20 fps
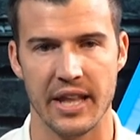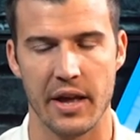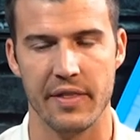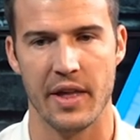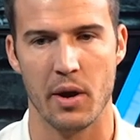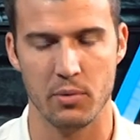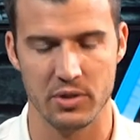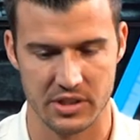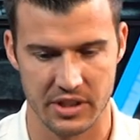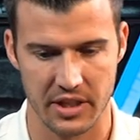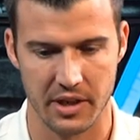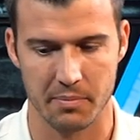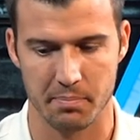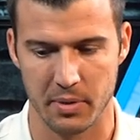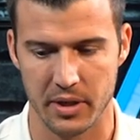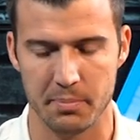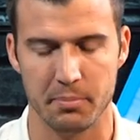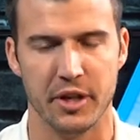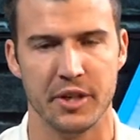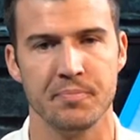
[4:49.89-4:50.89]
That, that was, that,
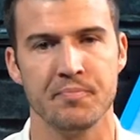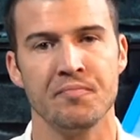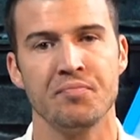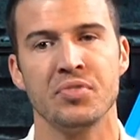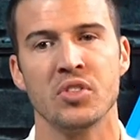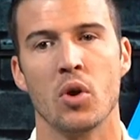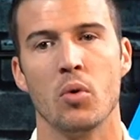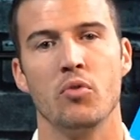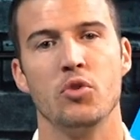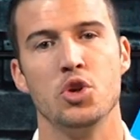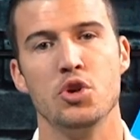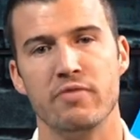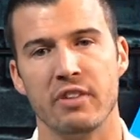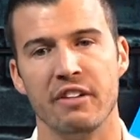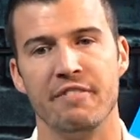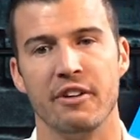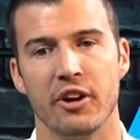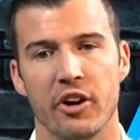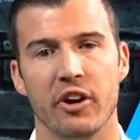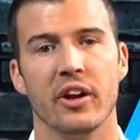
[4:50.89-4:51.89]
but, but you've got
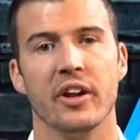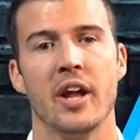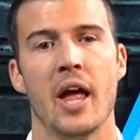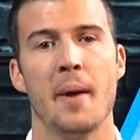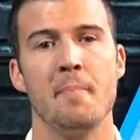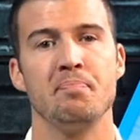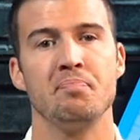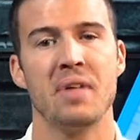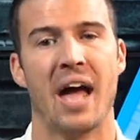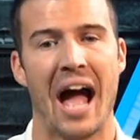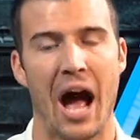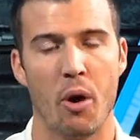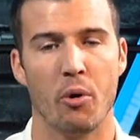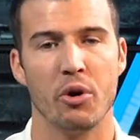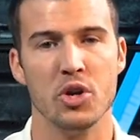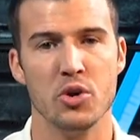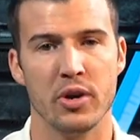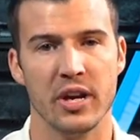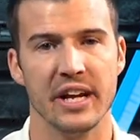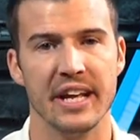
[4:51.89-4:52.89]
to figure out how are
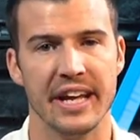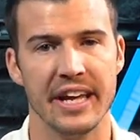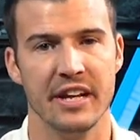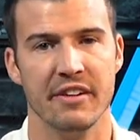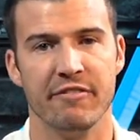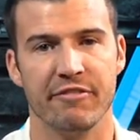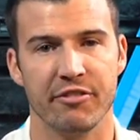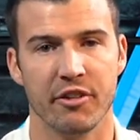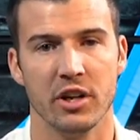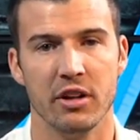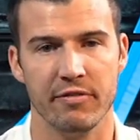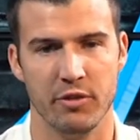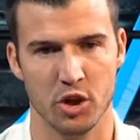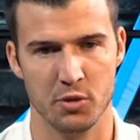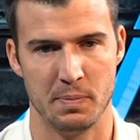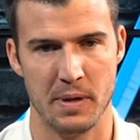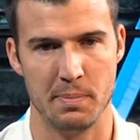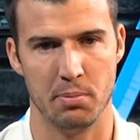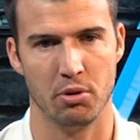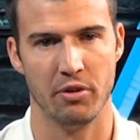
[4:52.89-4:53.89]
you going to get in front of those
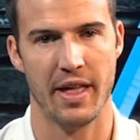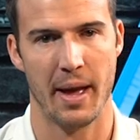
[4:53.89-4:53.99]
people?